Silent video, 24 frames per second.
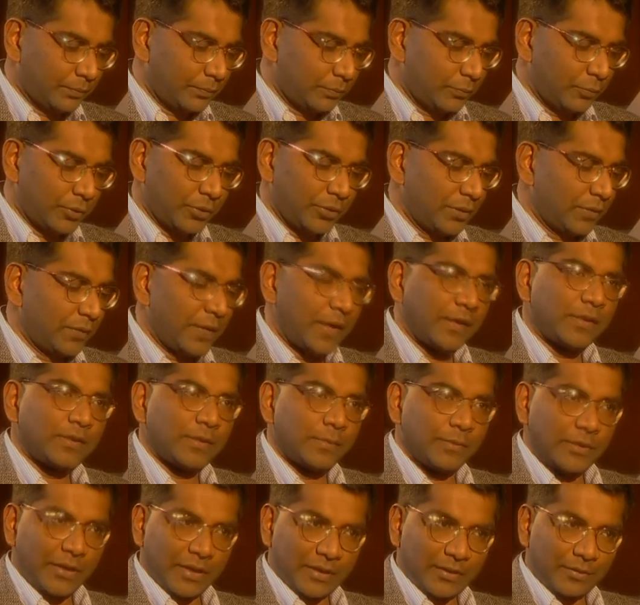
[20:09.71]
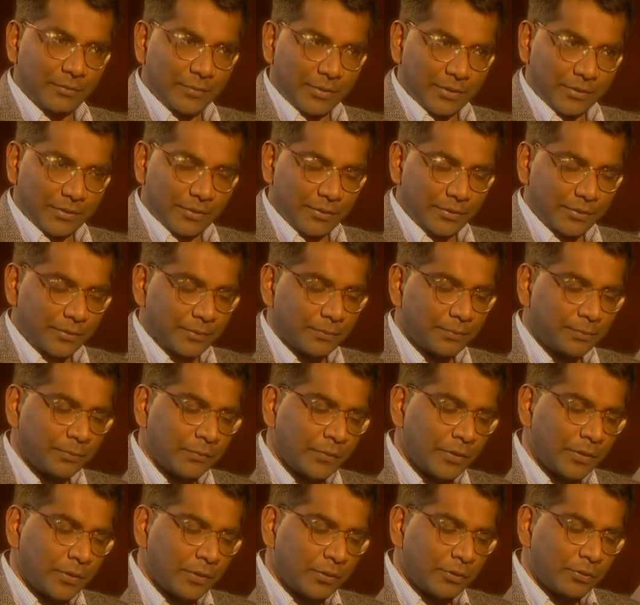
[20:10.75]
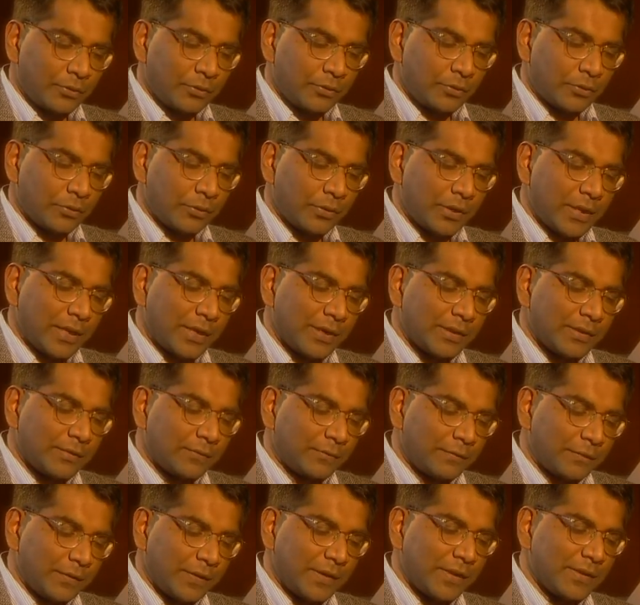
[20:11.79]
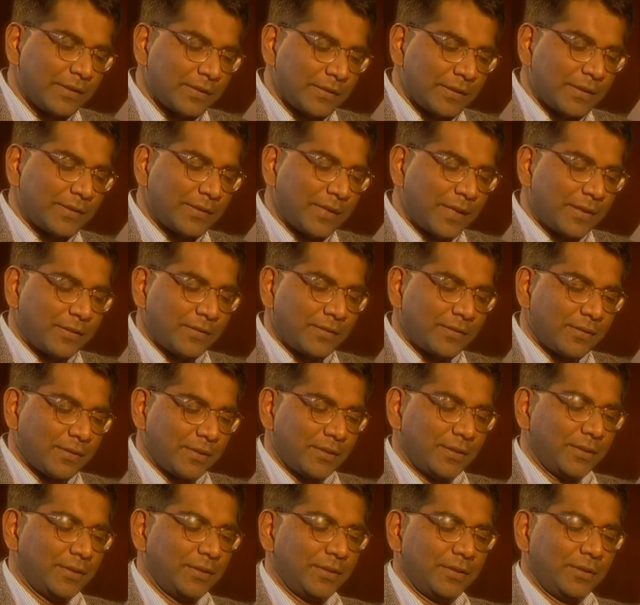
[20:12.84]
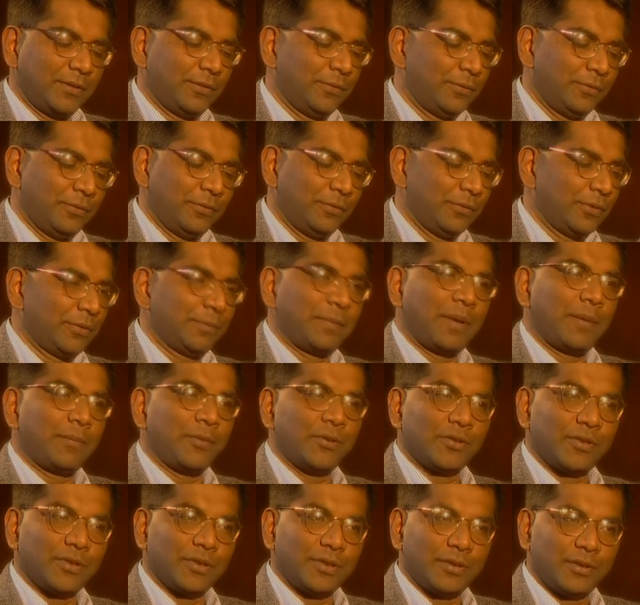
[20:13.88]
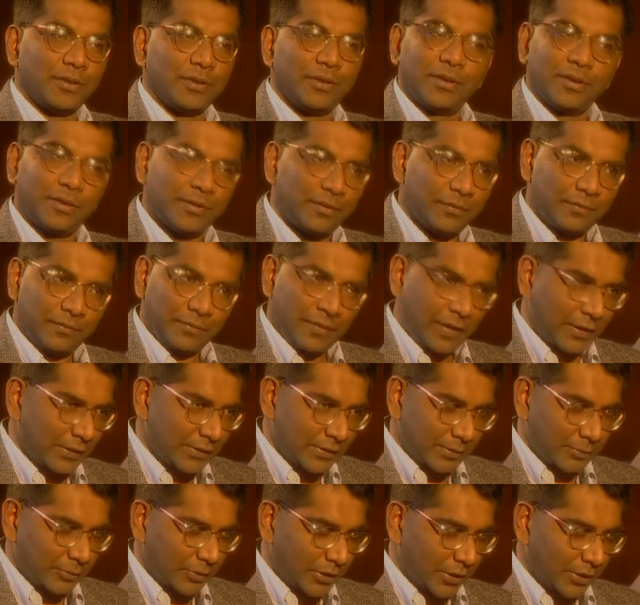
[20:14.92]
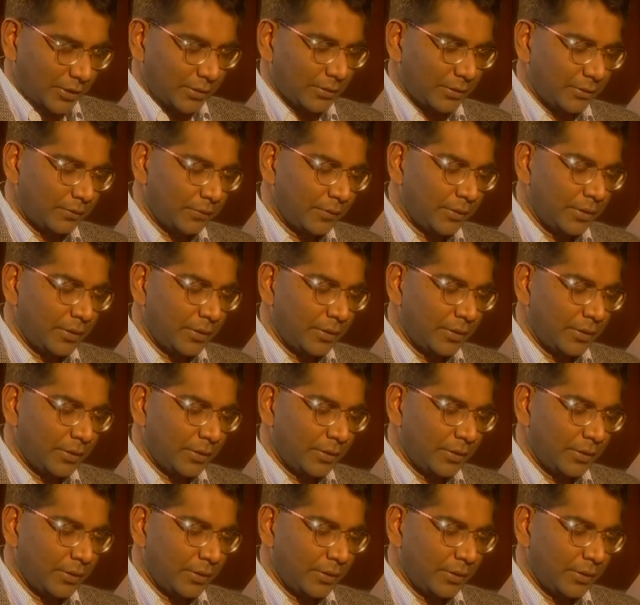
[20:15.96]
which is a very subjective business, to the first assessor, who's the publisher, very subjective,